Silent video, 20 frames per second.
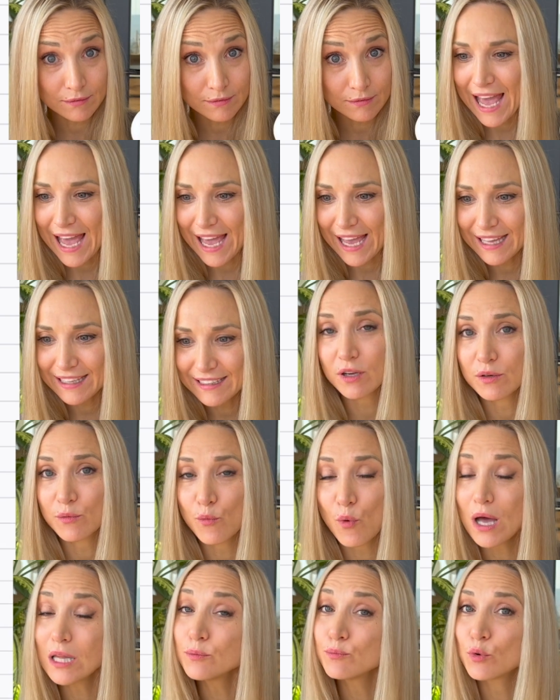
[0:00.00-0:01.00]
and
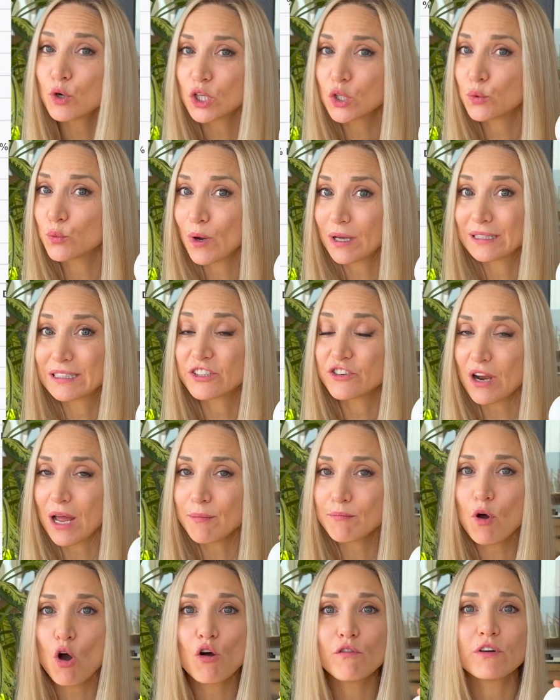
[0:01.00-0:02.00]
1.1 gram
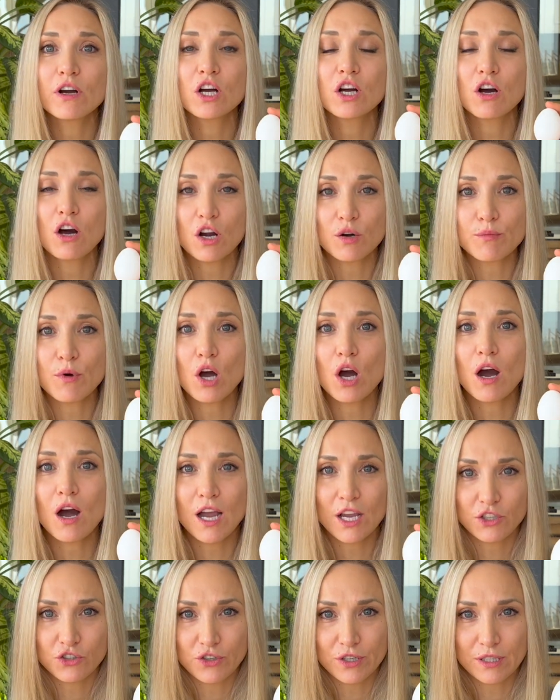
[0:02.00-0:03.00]
of a
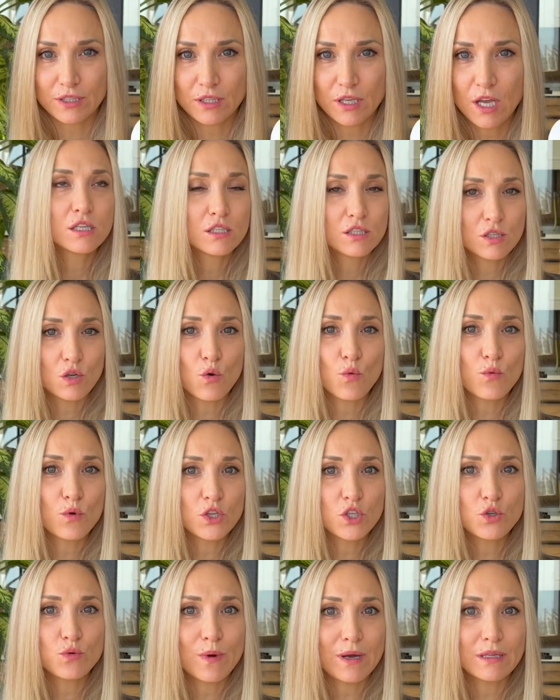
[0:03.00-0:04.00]
carbohydrate. So
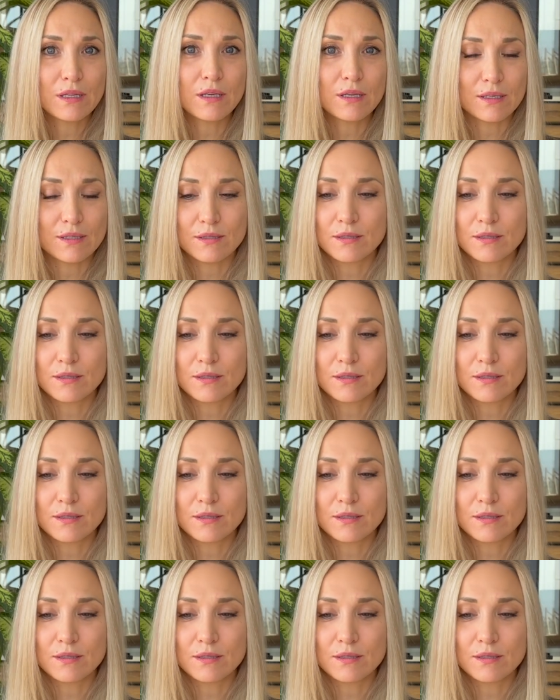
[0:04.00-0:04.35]
which one it is,